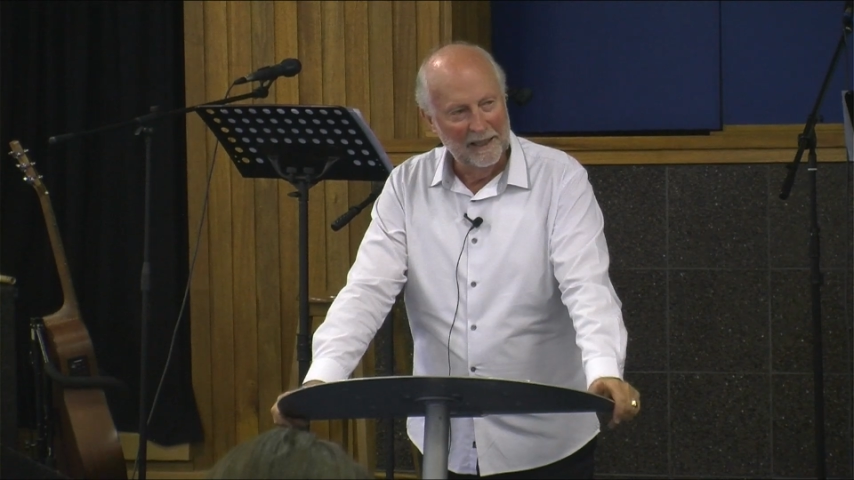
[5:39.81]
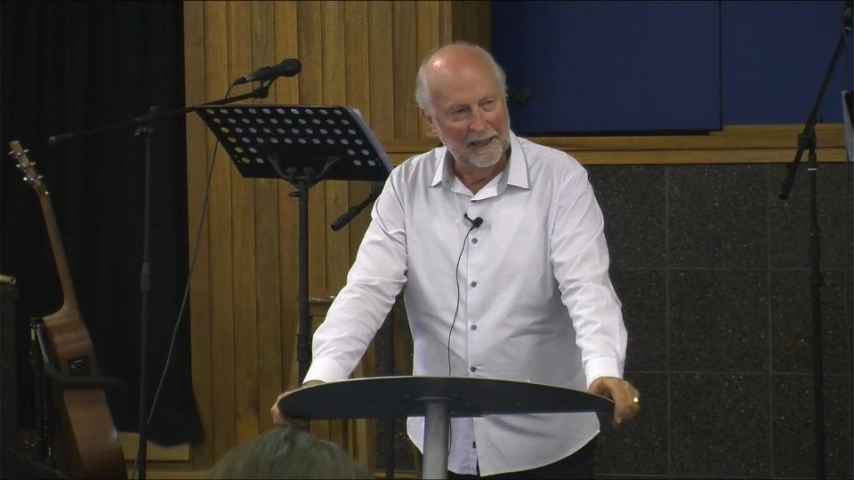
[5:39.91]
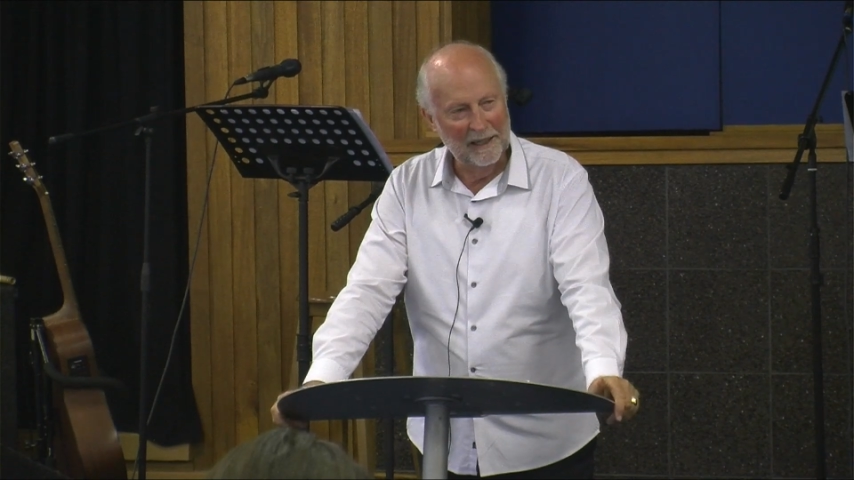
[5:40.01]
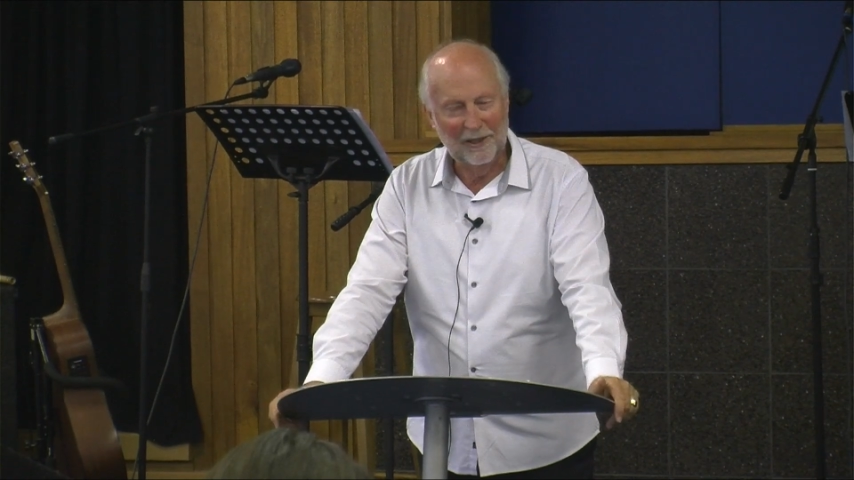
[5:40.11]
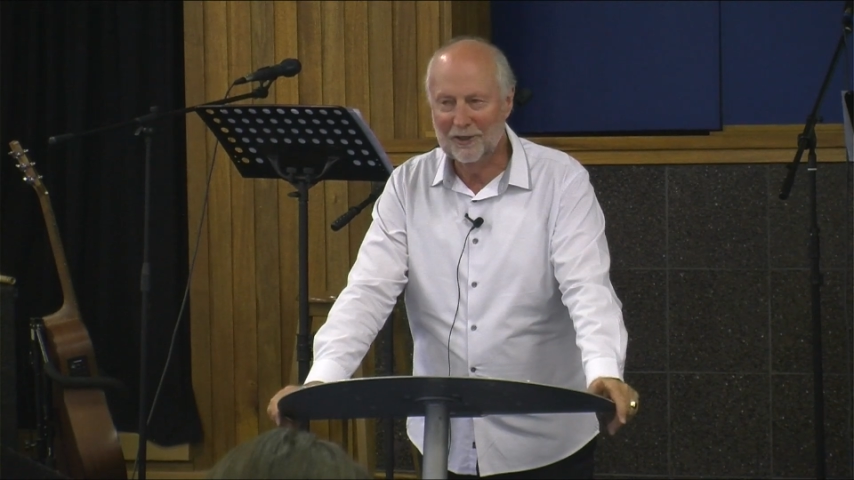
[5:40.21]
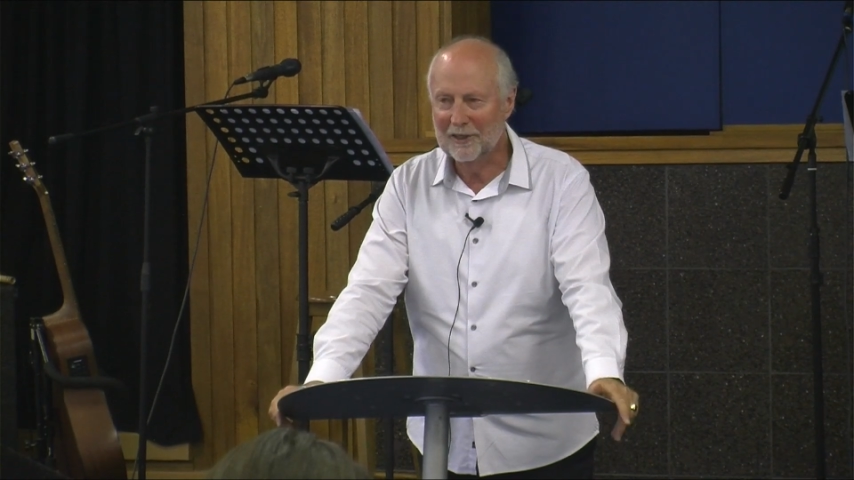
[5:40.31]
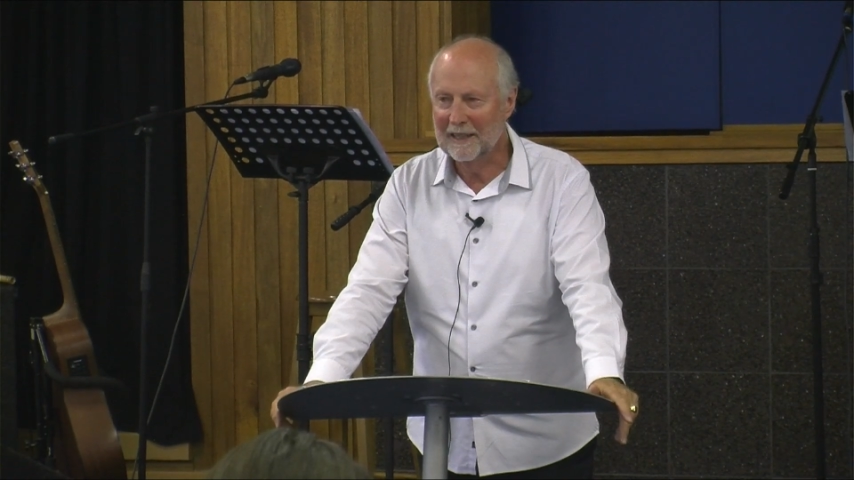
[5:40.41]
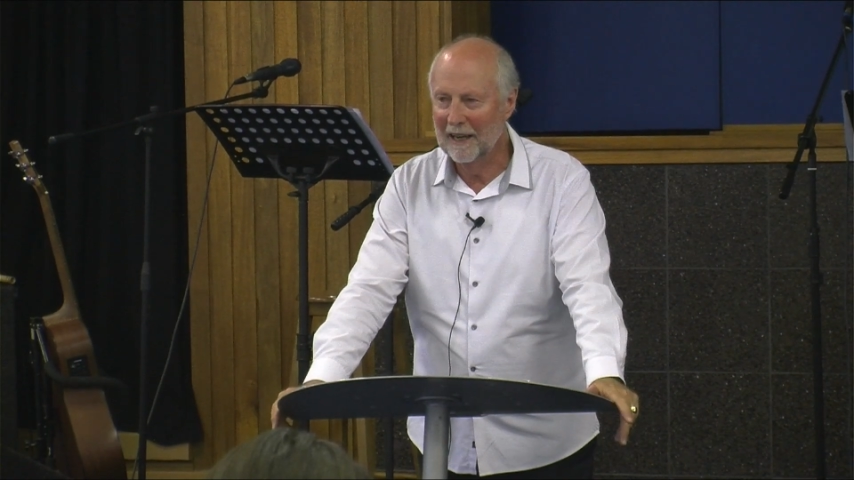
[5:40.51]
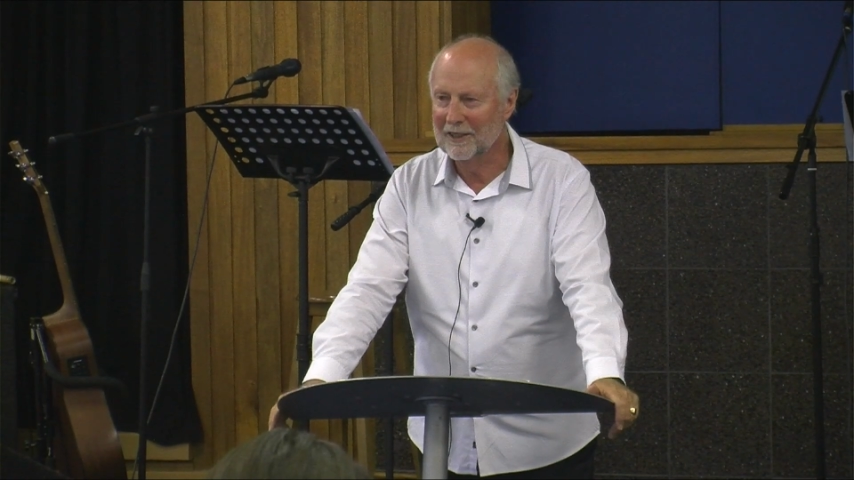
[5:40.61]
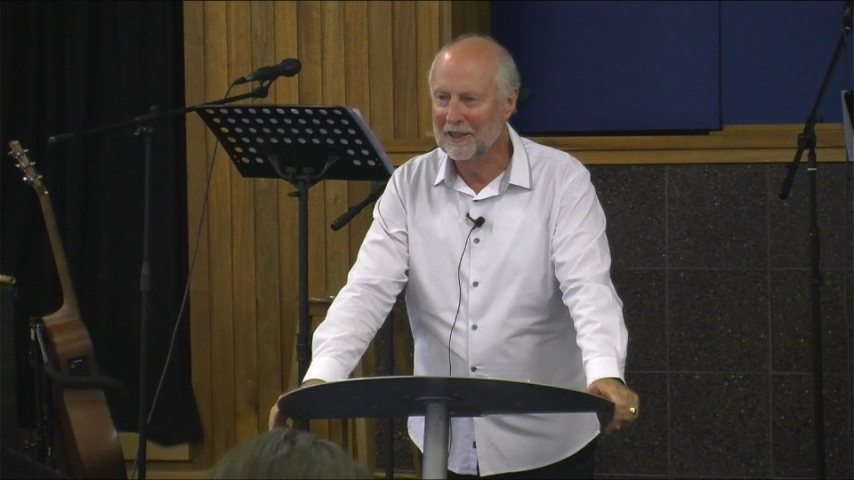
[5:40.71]
And it used to
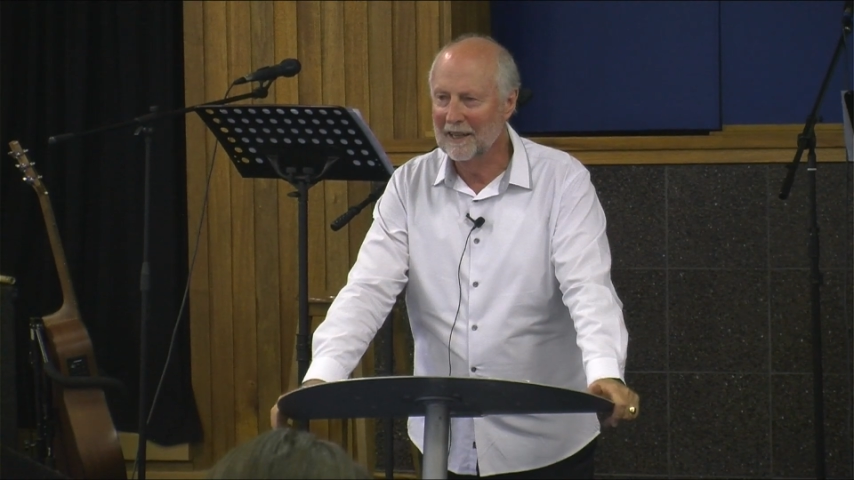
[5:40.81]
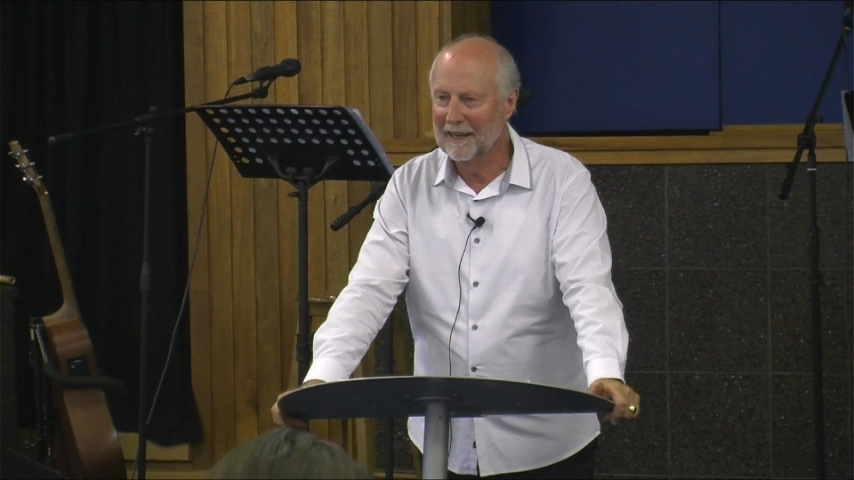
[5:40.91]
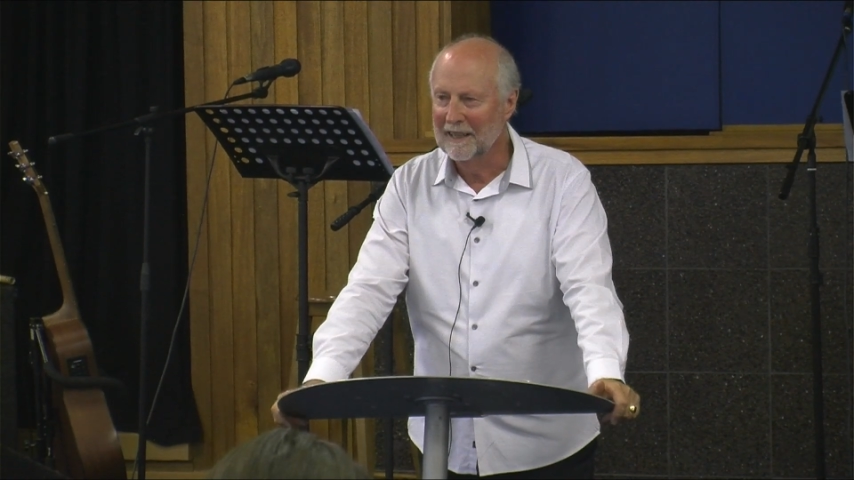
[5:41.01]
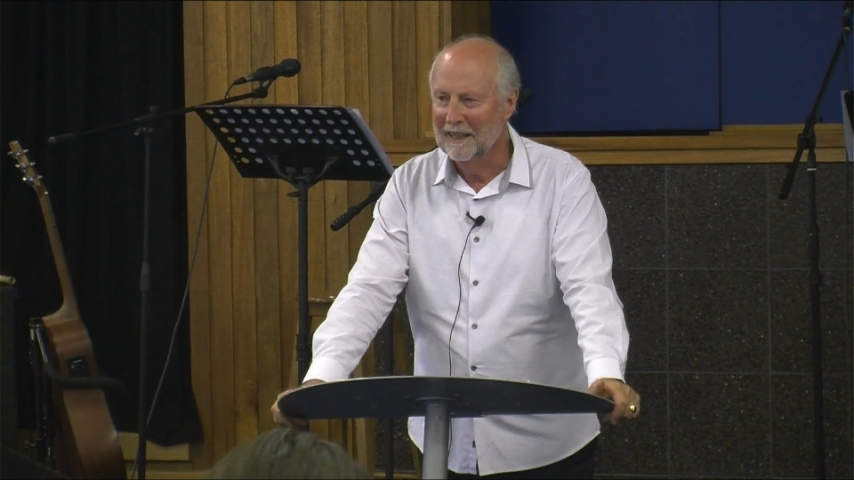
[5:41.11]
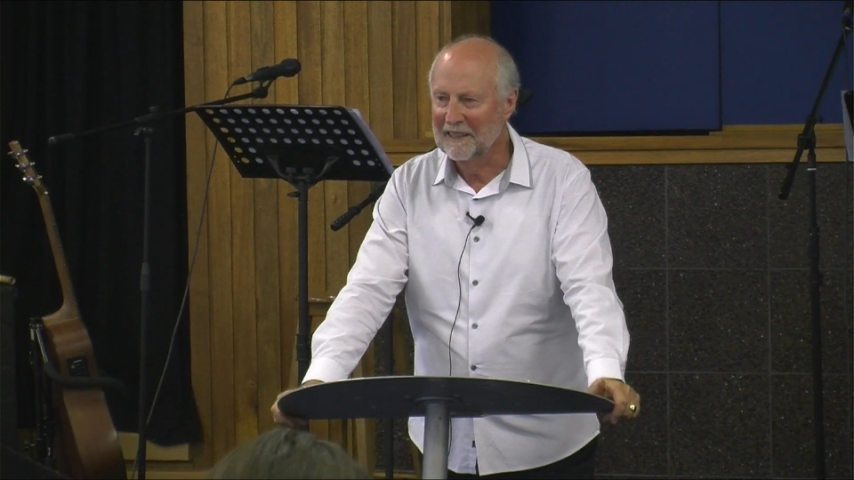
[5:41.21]
calculate